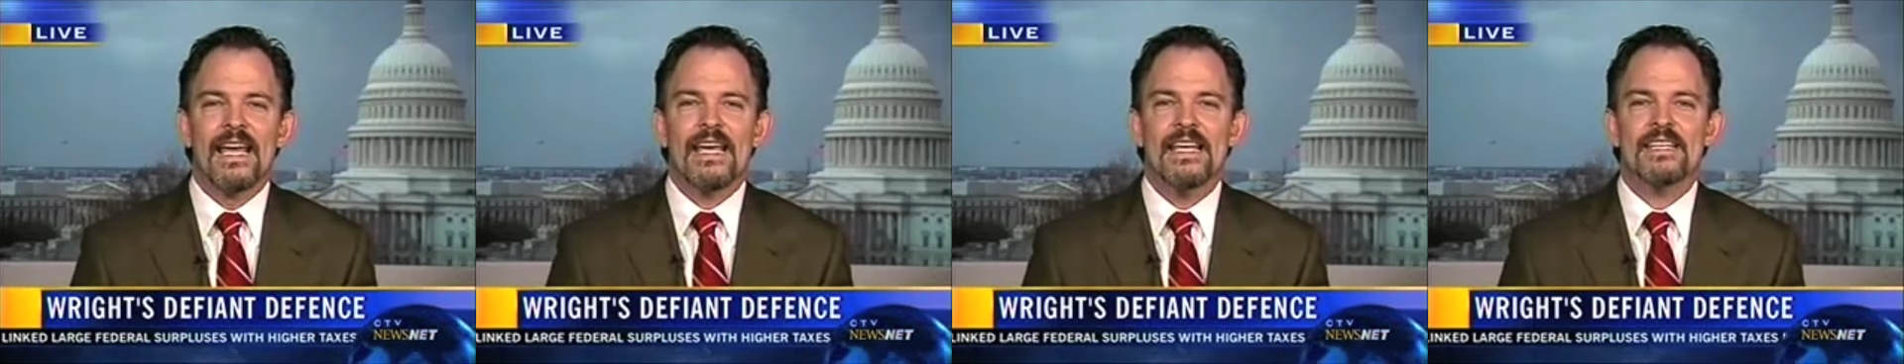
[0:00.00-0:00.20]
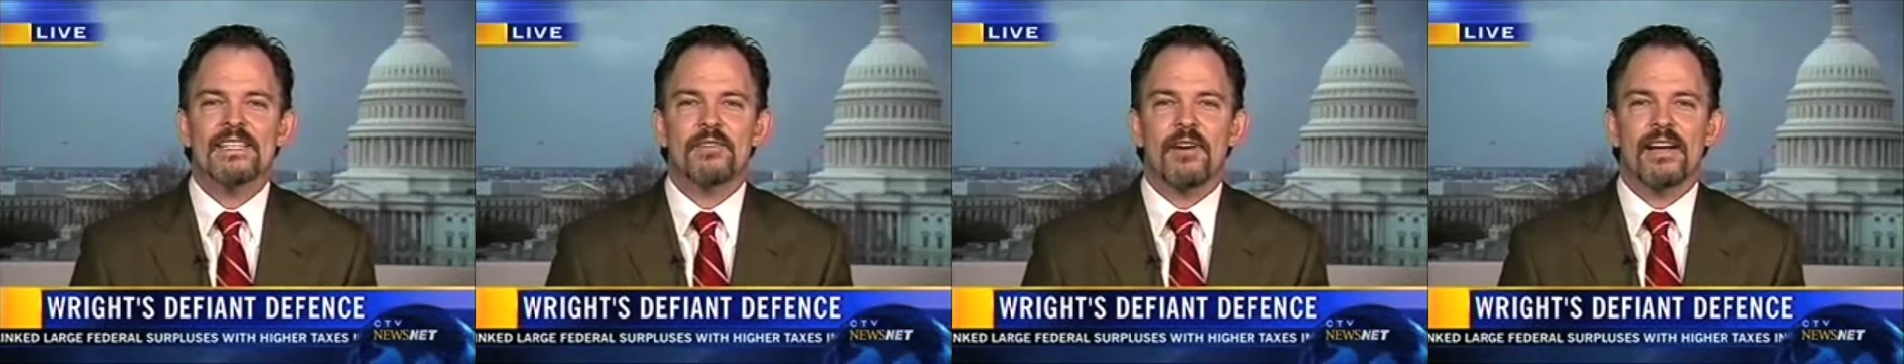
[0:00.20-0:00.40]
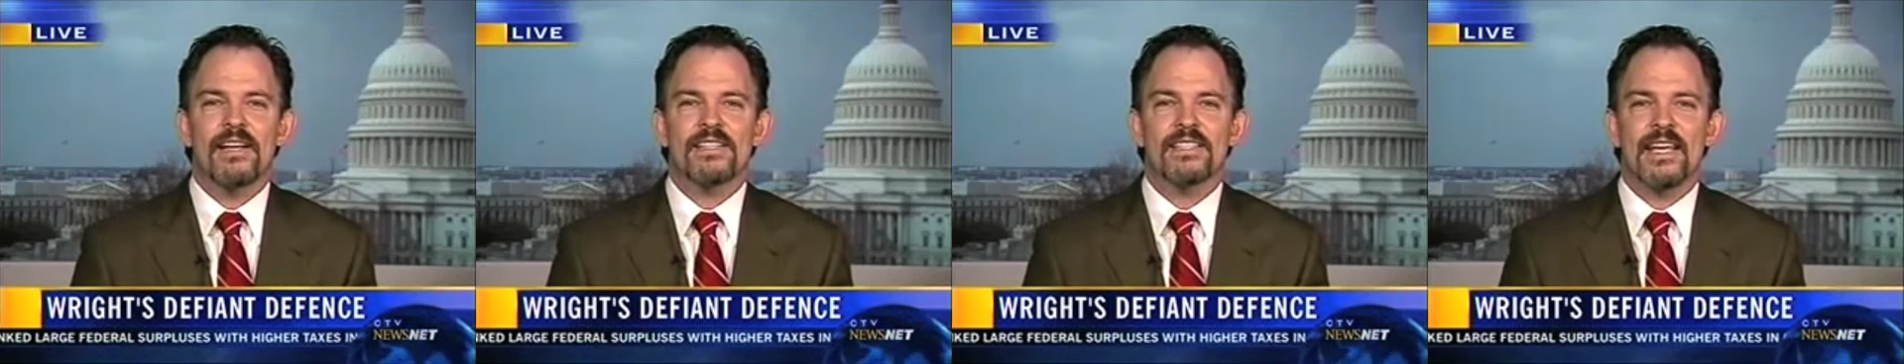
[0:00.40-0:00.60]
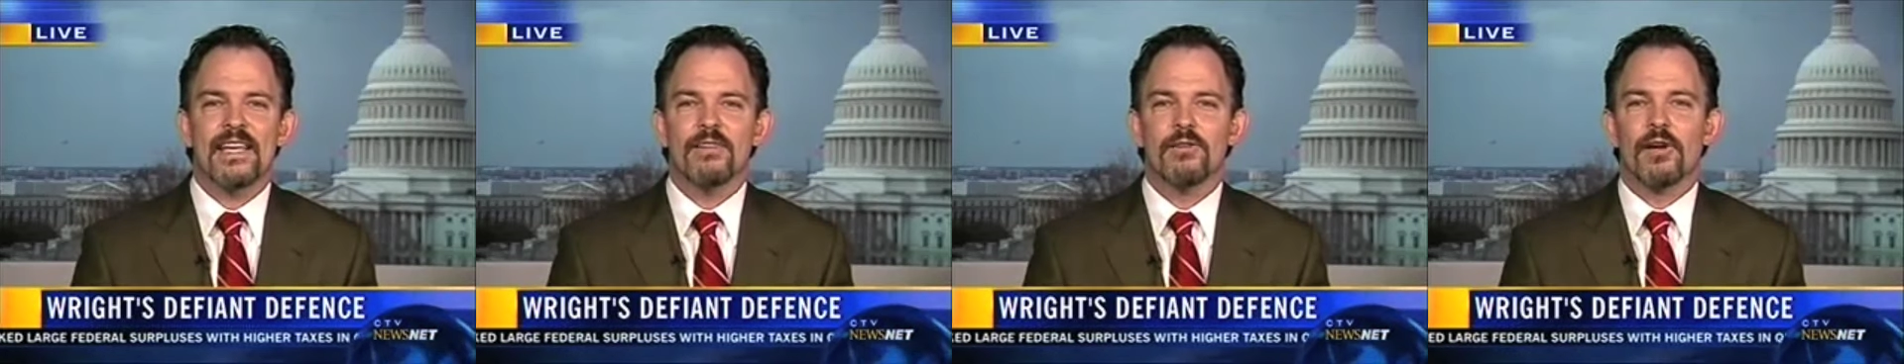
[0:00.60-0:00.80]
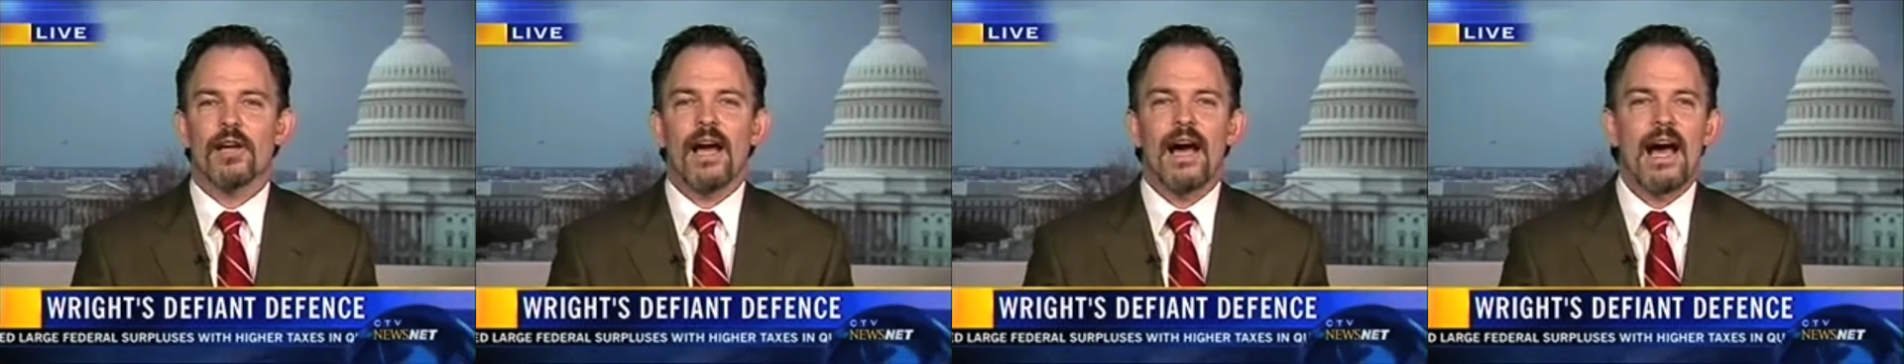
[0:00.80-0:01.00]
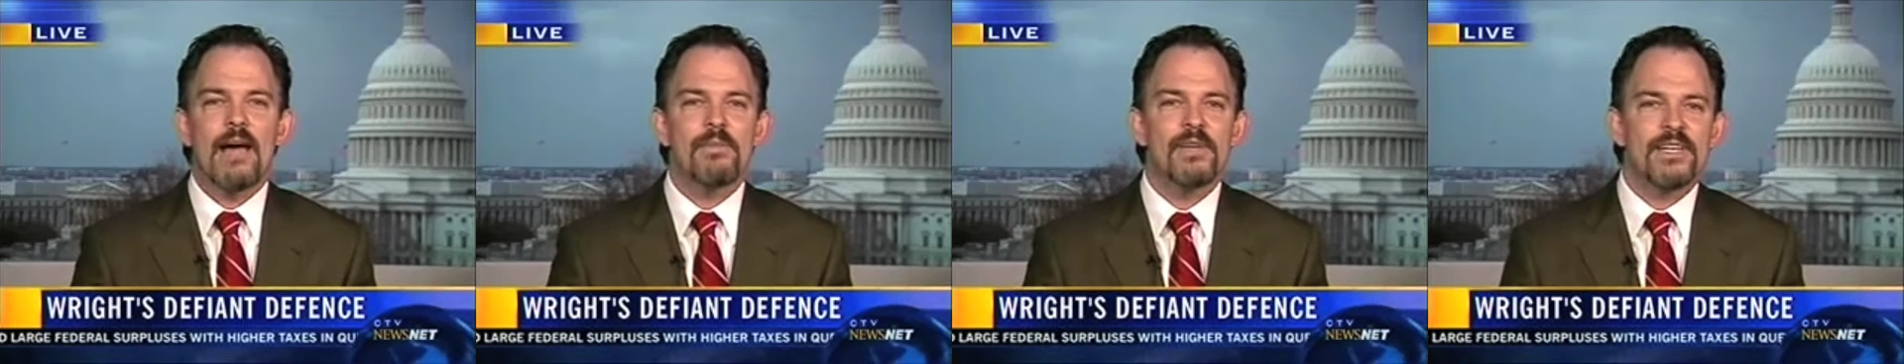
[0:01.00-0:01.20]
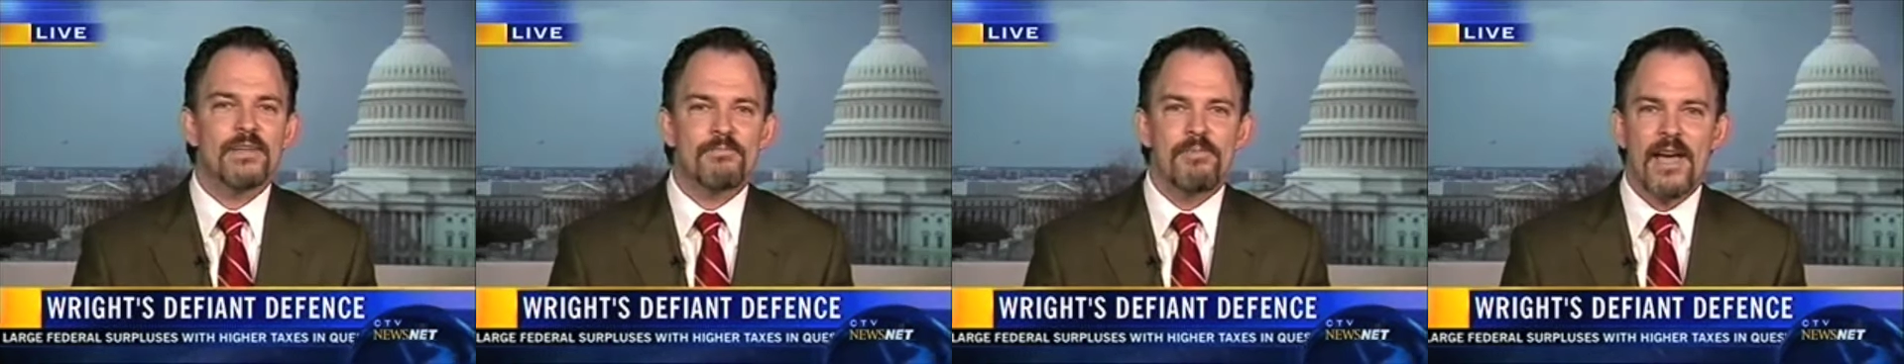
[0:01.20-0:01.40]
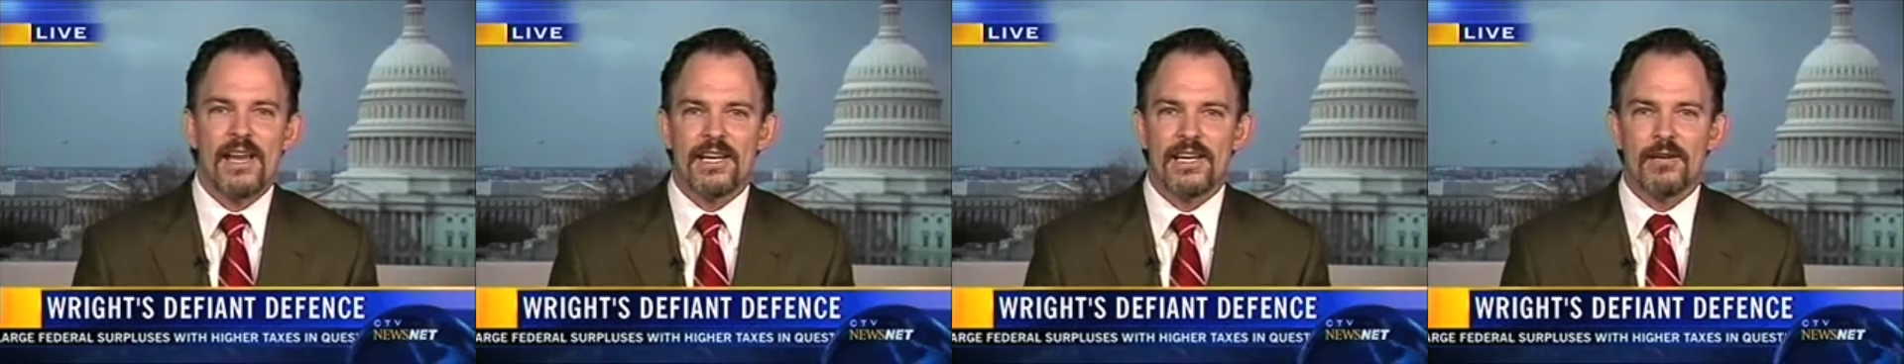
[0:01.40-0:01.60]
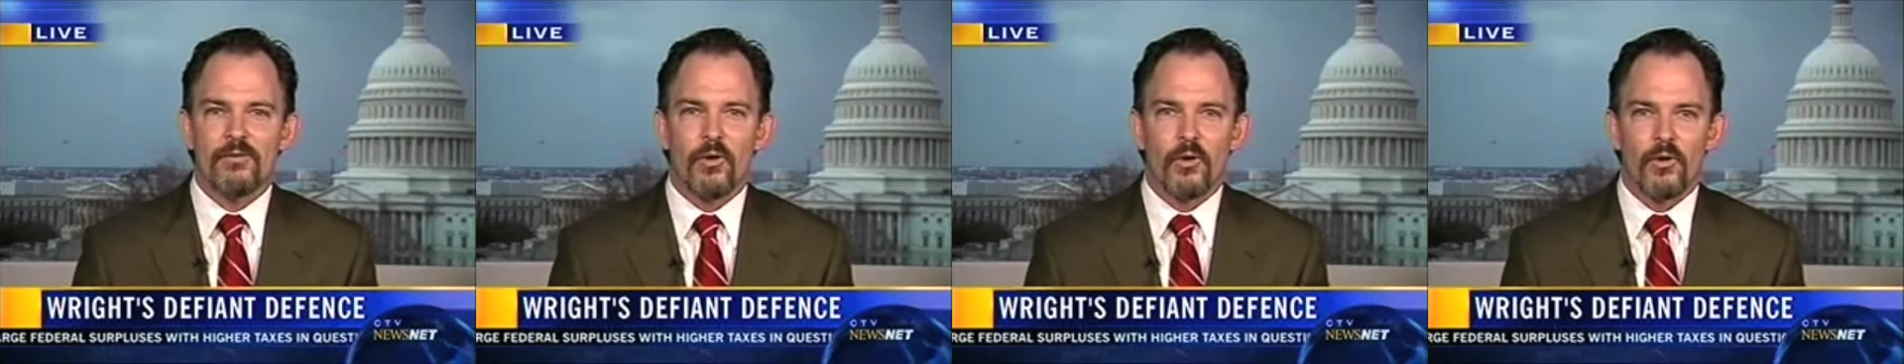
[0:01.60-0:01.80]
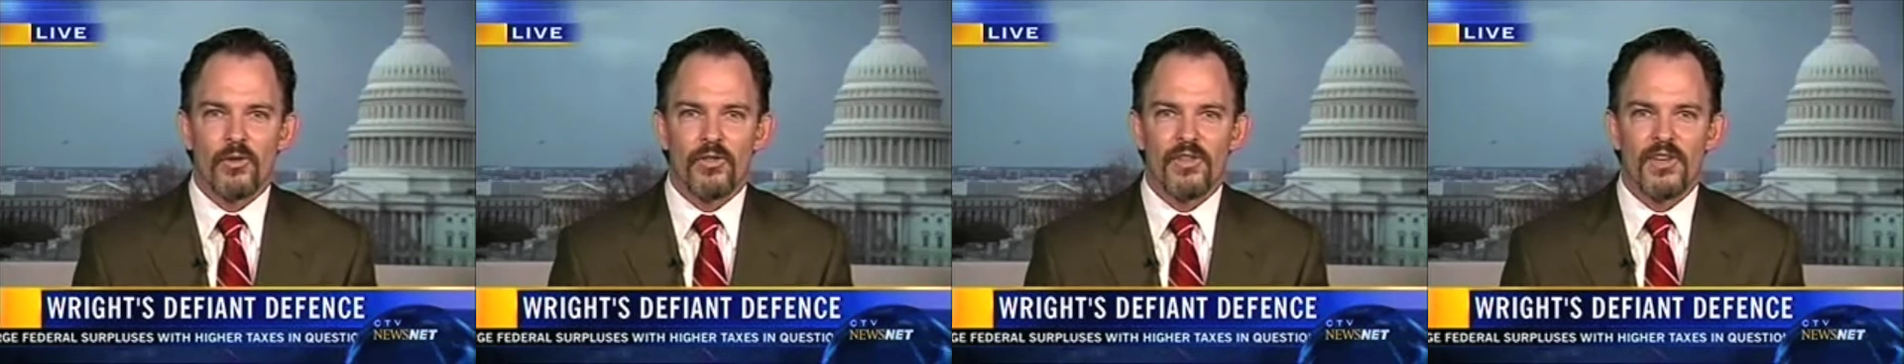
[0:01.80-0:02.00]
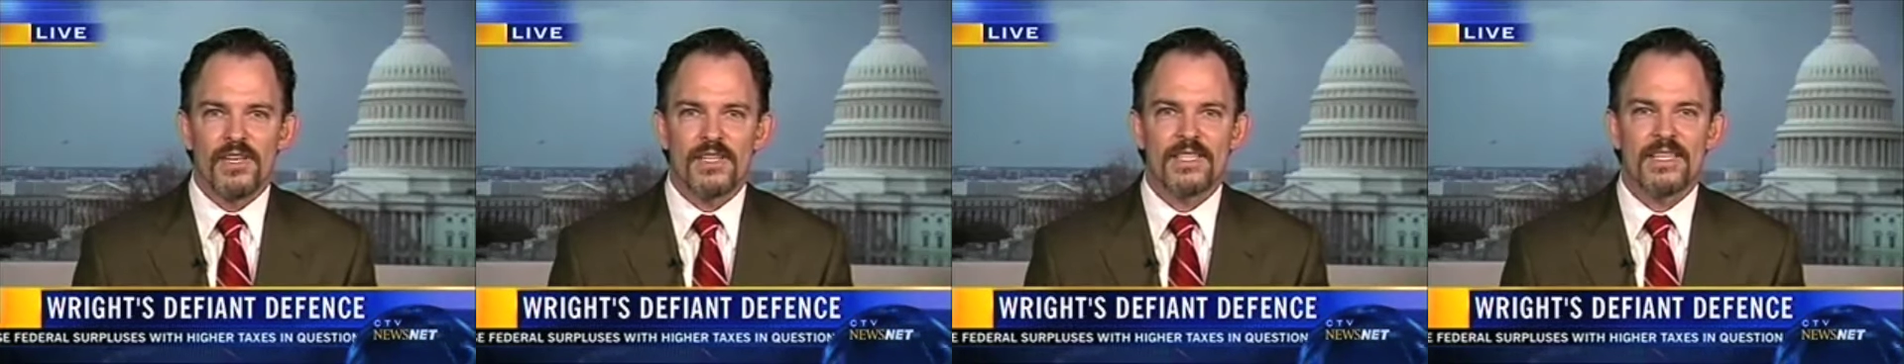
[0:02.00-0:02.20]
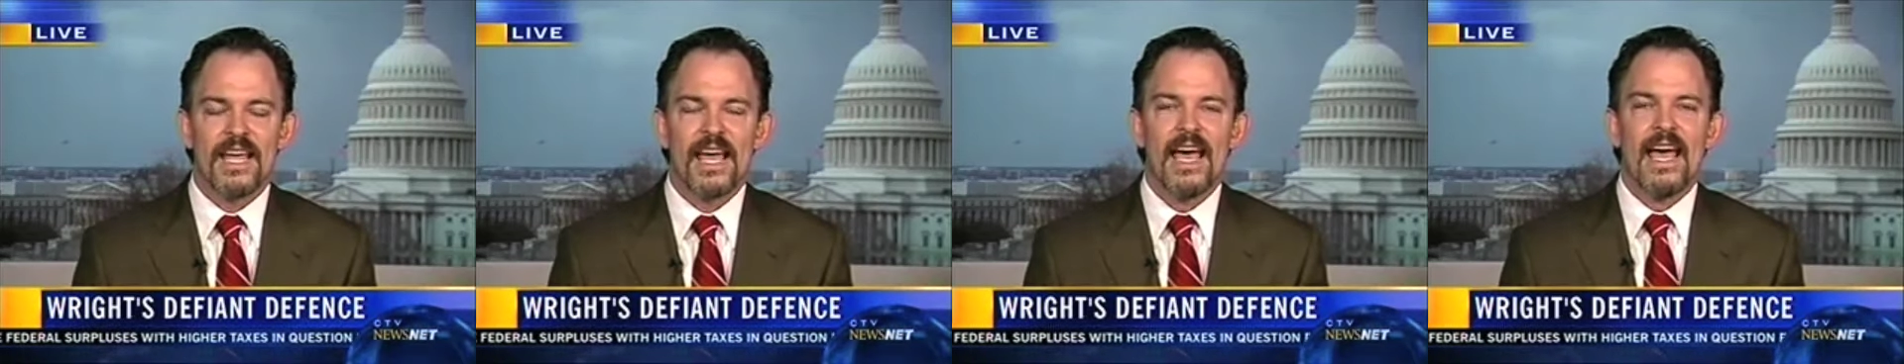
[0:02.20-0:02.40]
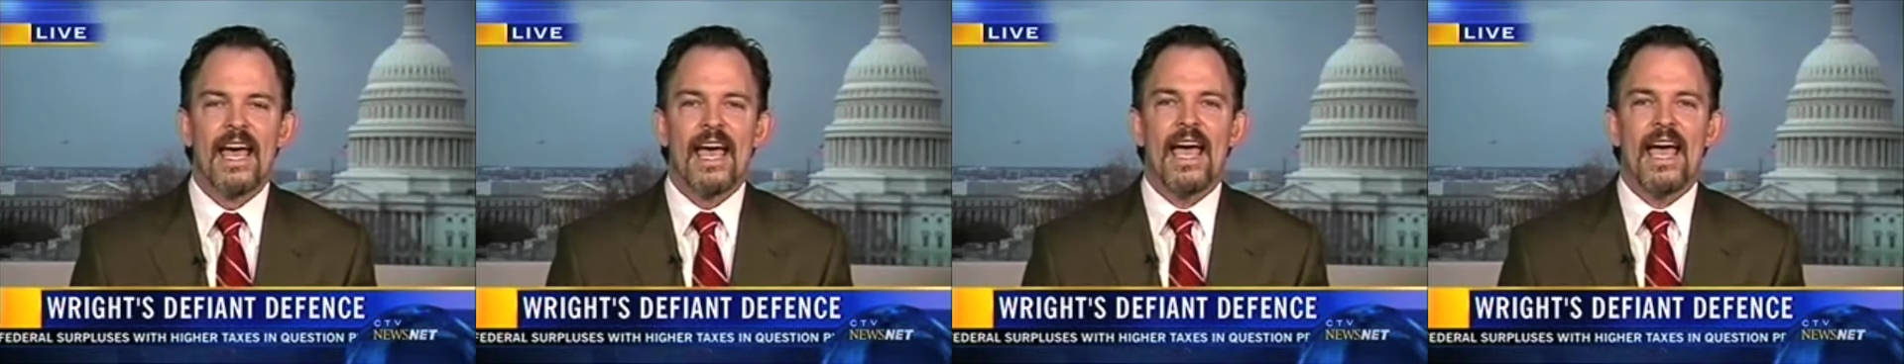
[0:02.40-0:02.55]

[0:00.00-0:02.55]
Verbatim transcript: He's trying to say, look, I'm independent of all of this,